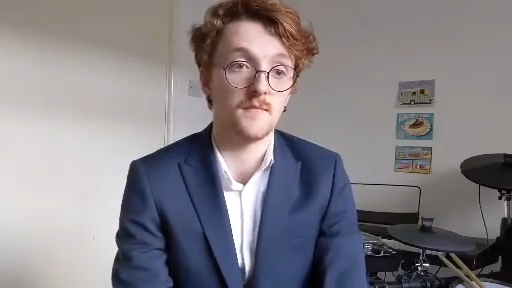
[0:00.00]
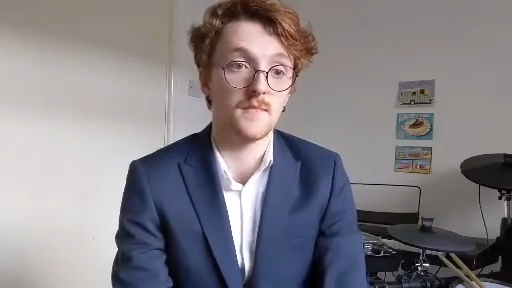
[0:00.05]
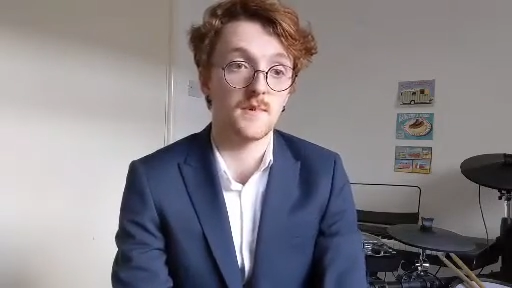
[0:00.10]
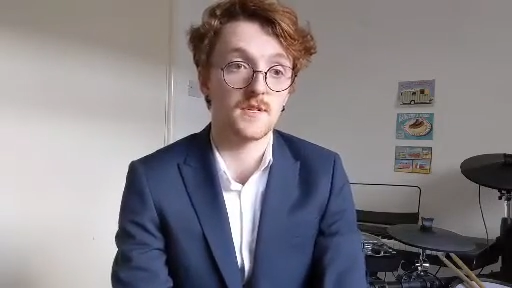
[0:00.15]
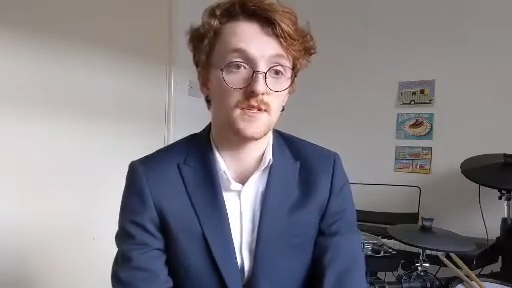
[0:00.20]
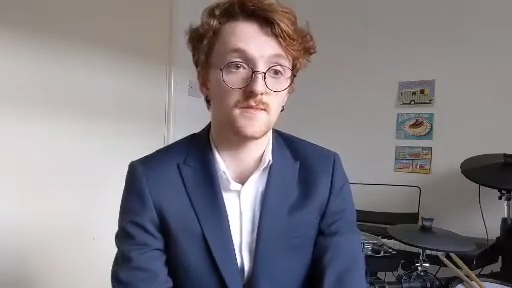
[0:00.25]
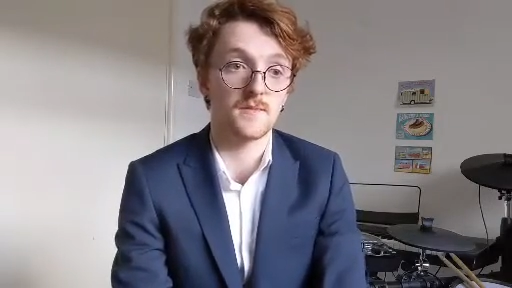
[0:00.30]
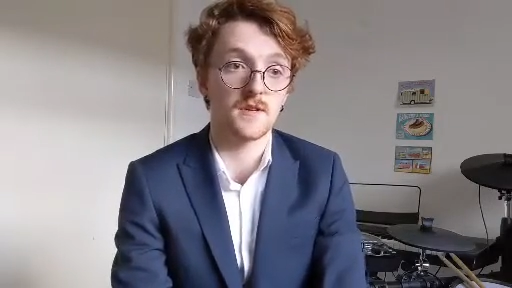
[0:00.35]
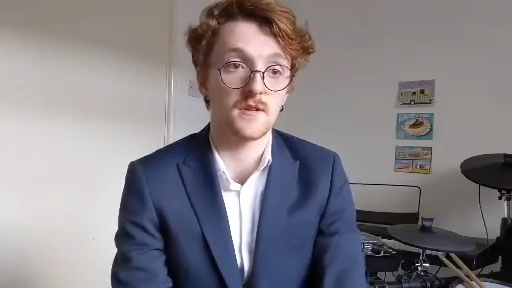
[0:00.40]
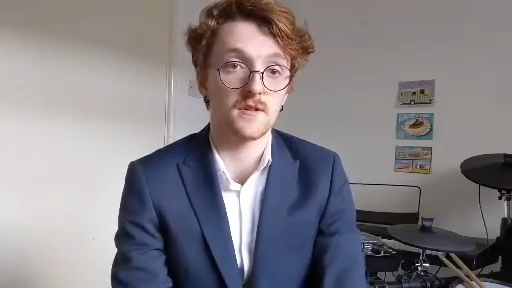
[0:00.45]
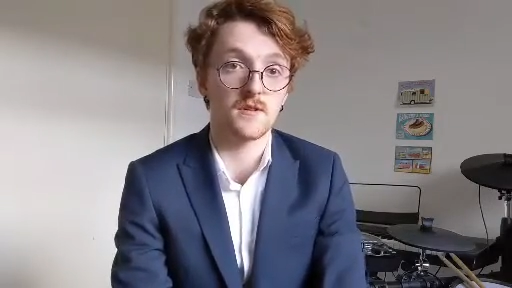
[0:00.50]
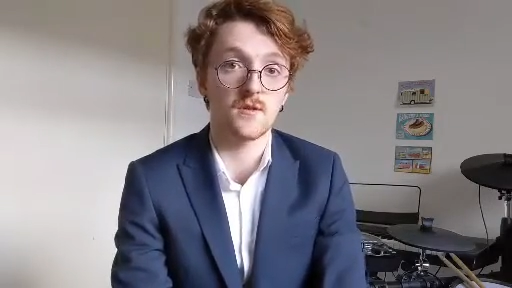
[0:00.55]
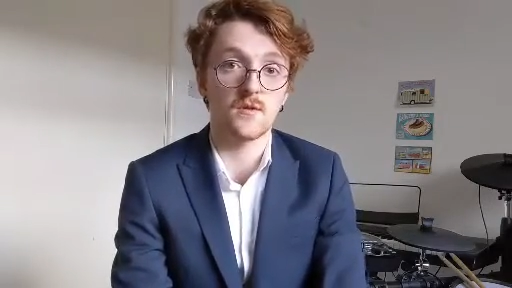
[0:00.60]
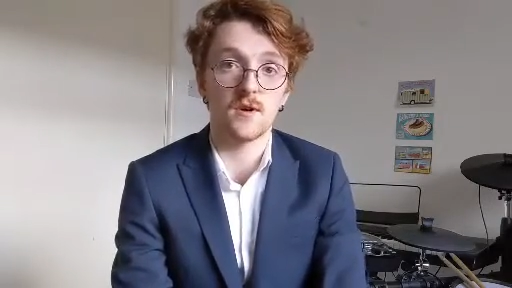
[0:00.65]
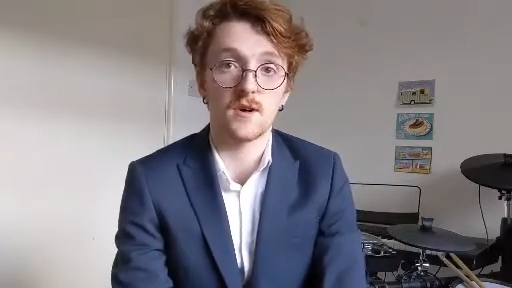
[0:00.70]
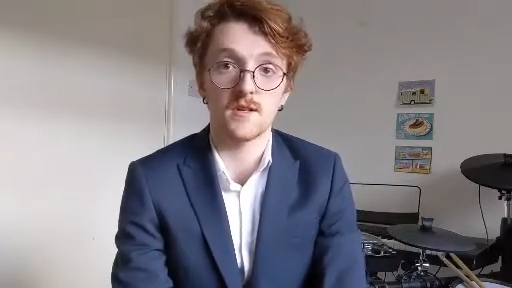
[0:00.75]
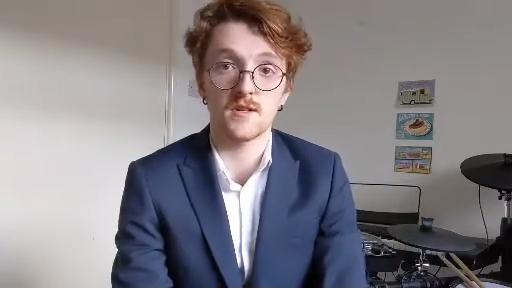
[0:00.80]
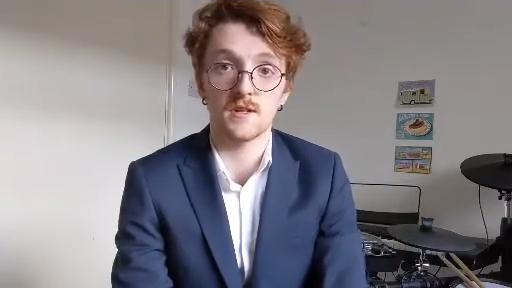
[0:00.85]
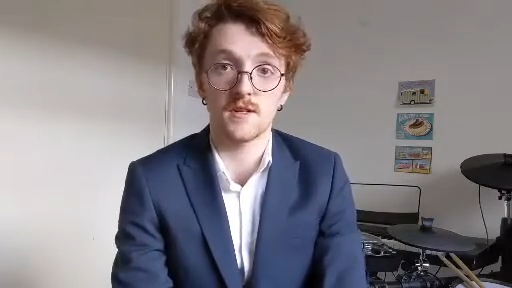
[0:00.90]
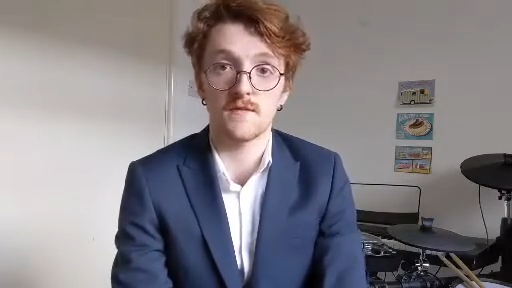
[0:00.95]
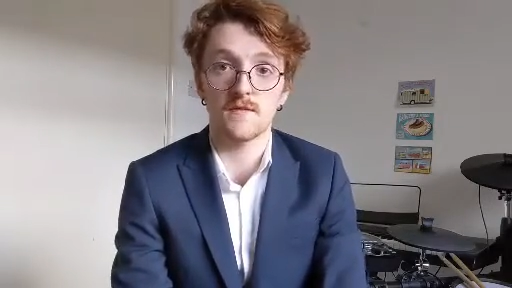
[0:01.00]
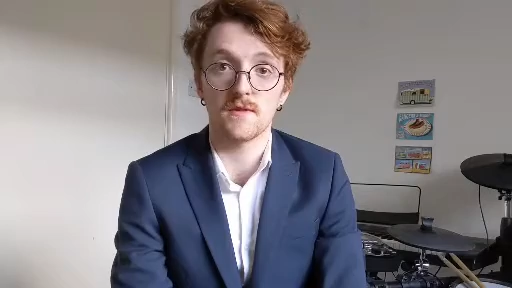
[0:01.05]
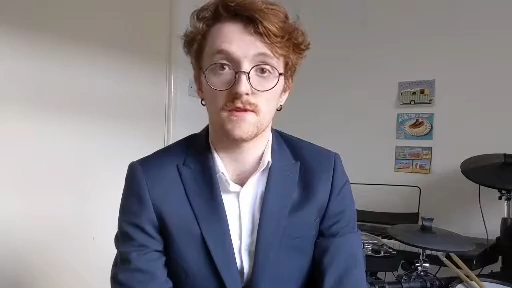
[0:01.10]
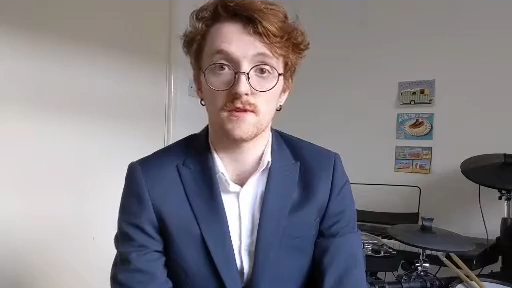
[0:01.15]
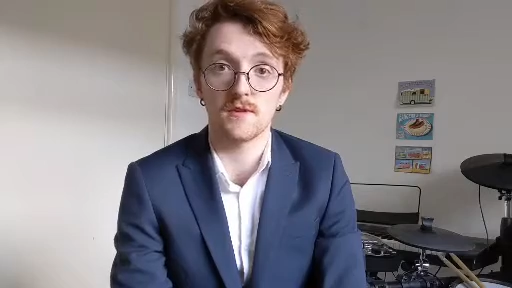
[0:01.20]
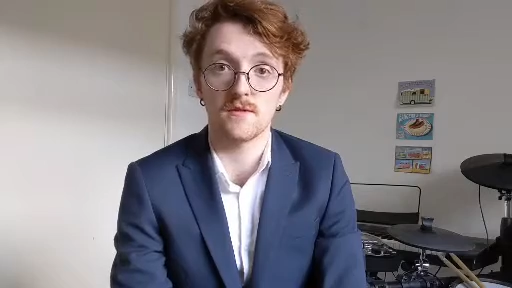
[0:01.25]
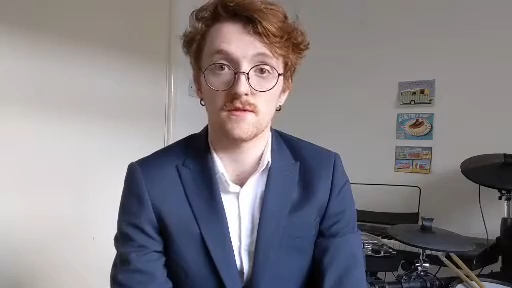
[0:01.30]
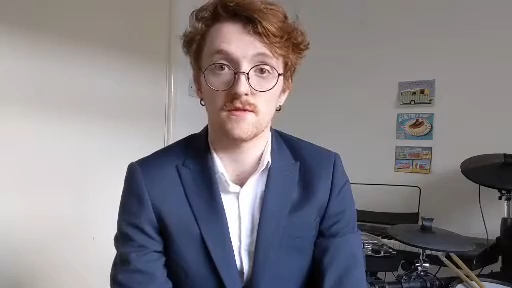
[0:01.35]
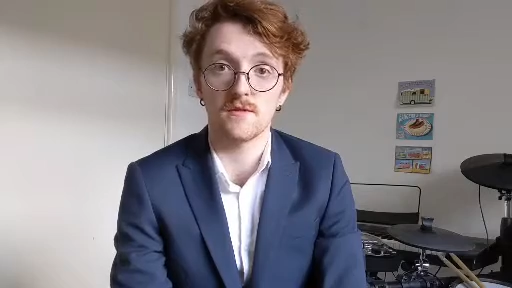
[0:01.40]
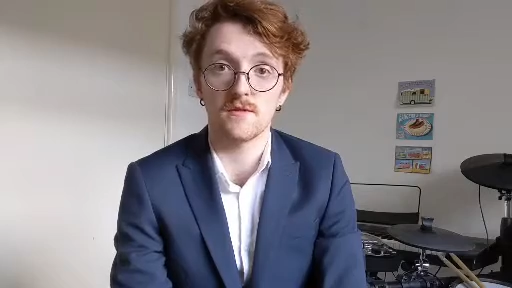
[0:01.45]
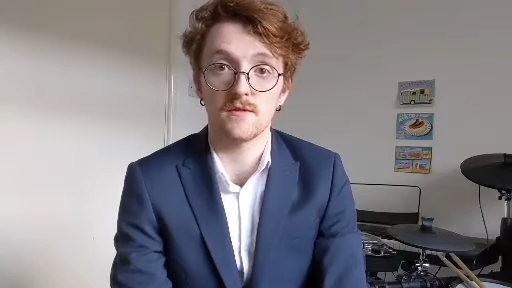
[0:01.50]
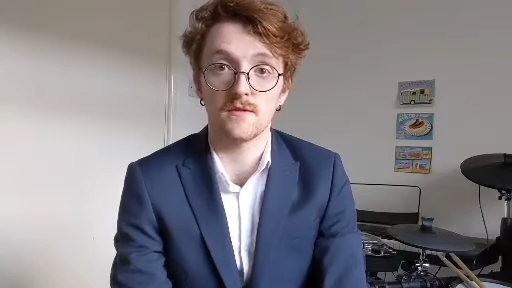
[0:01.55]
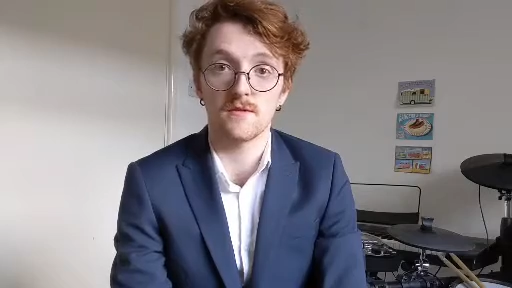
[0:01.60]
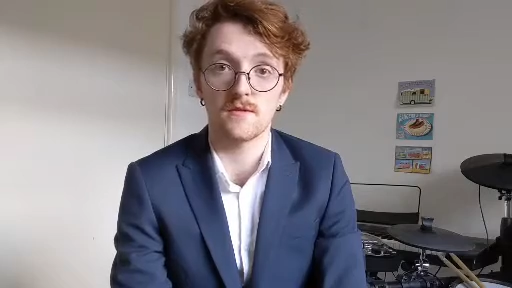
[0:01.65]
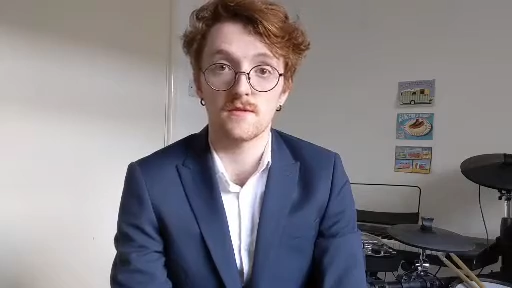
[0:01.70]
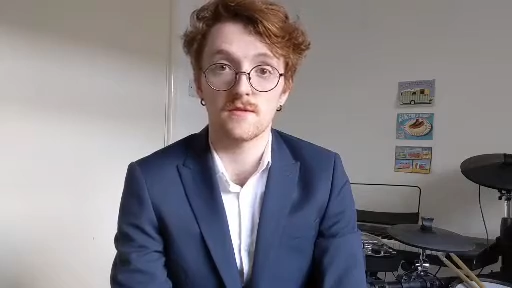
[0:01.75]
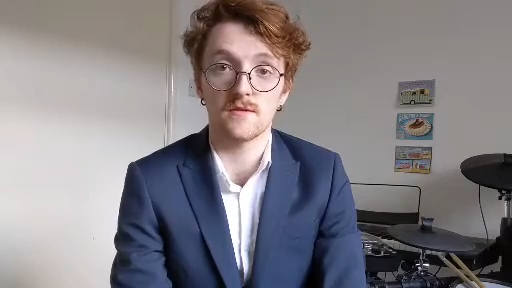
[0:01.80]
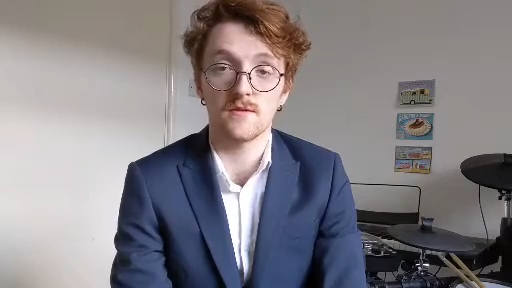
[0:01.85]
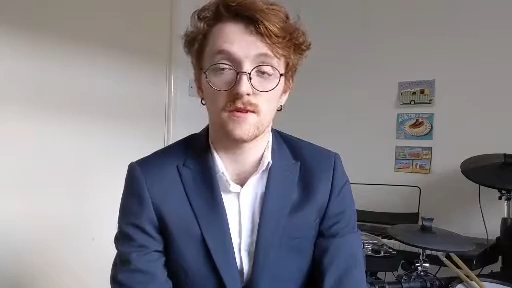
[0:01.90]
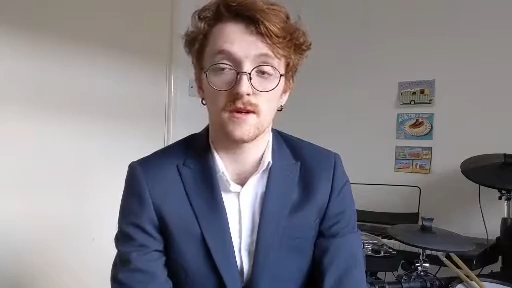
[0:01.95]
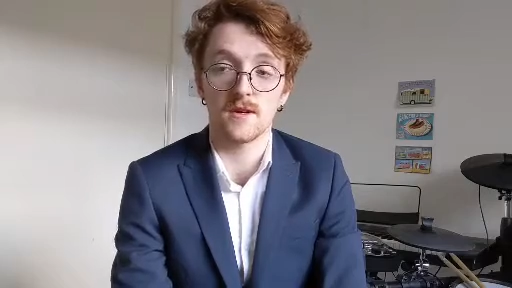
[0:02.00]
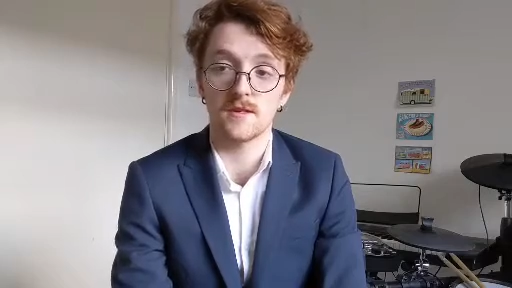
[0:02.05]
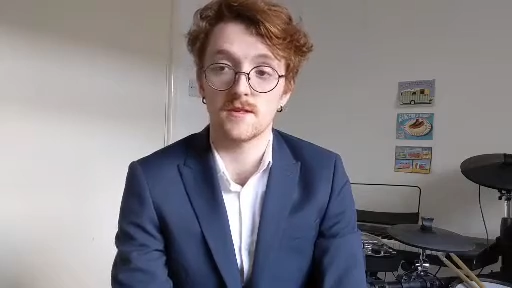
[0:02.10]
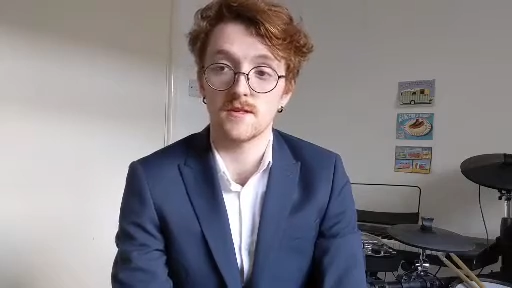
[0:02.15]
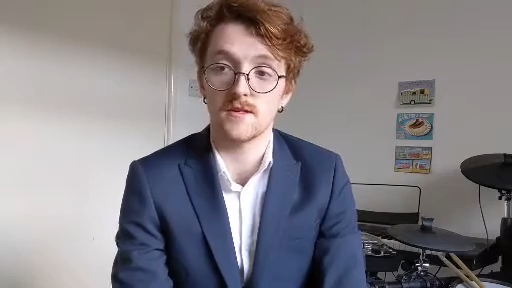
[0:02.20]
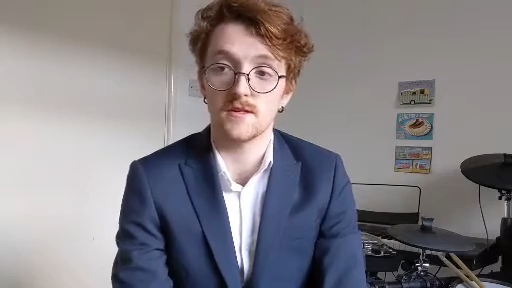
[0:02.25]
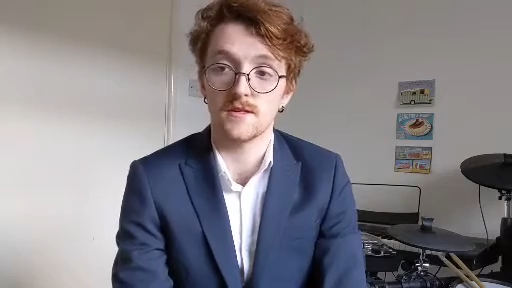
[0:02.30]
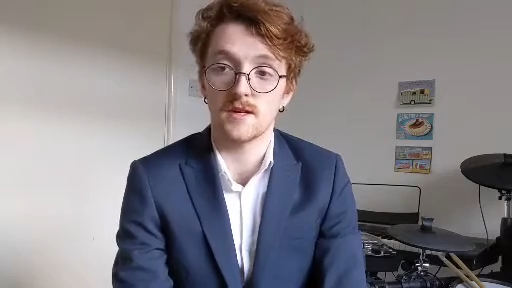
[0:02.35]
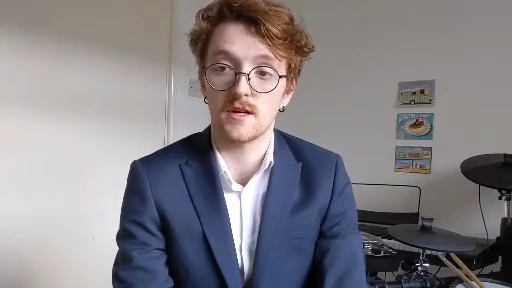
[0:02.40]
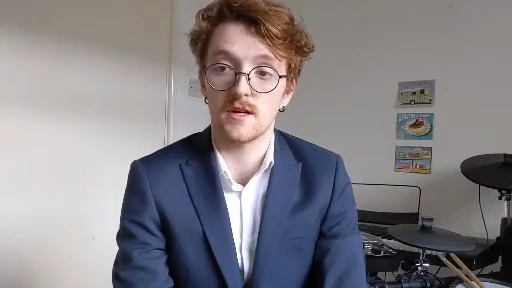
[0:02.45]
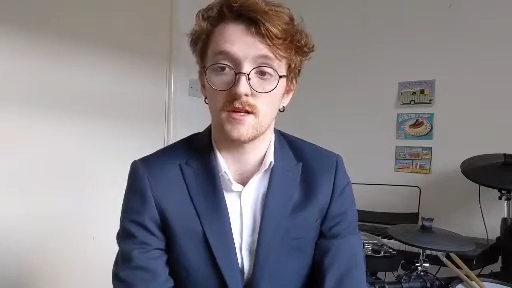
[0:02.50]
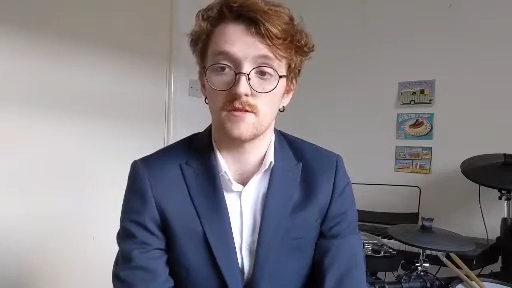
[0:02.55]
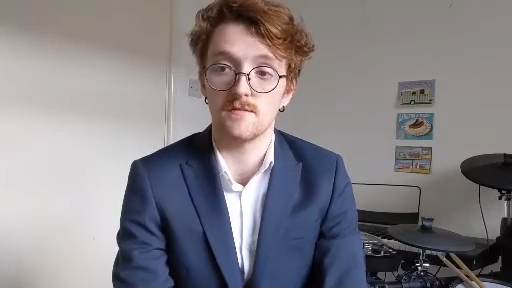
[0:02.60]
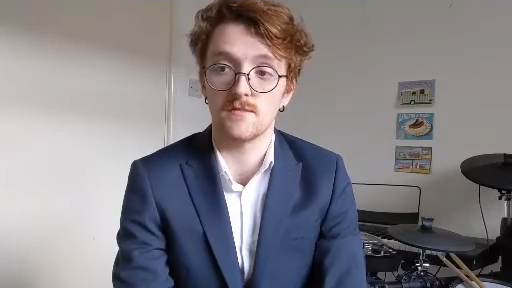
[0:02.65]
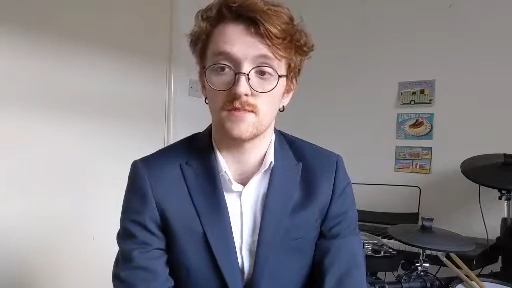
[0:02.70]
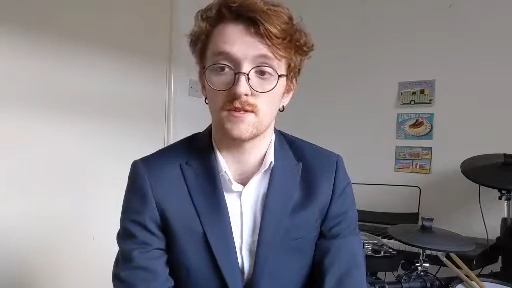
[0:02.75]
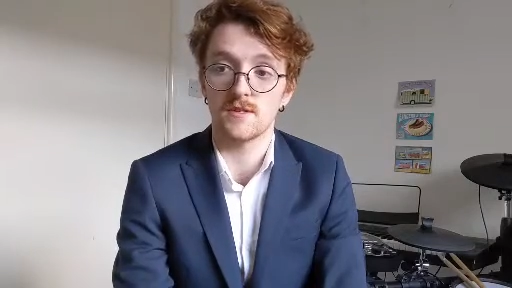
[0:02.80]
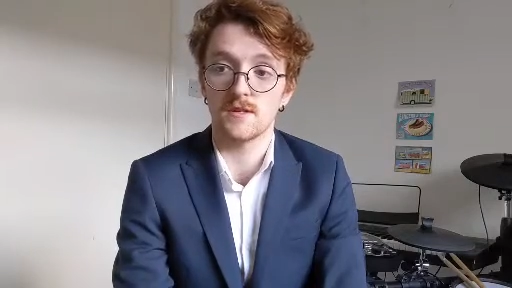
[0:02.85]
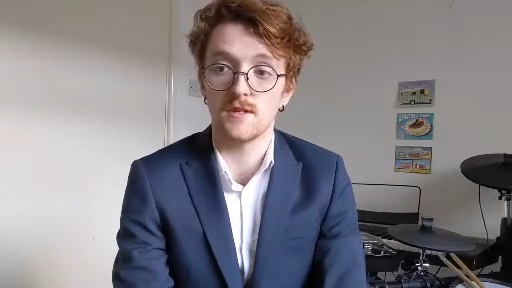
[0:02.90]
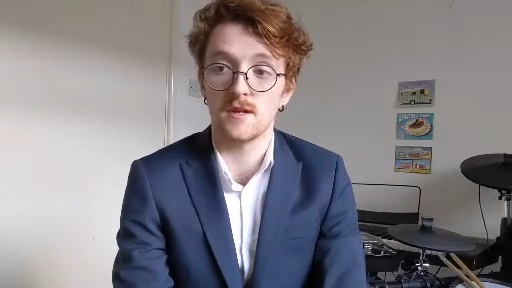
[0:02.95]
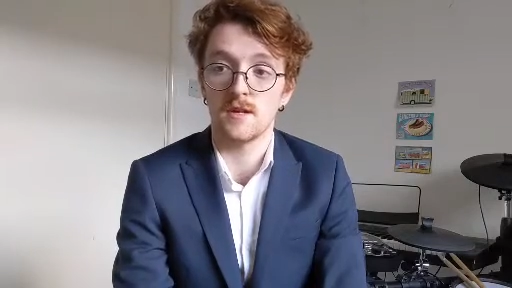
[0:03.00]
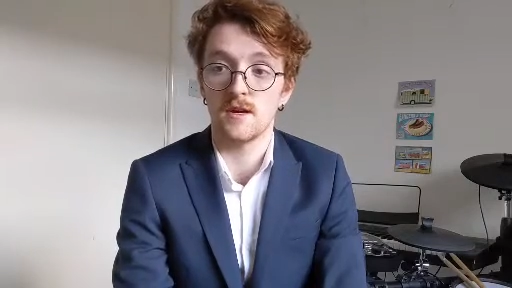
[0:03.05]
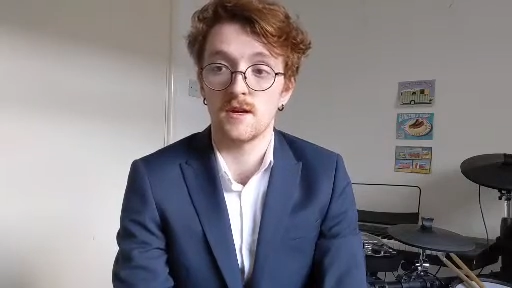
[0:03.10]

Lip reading: it's been quite difficult throughout these times.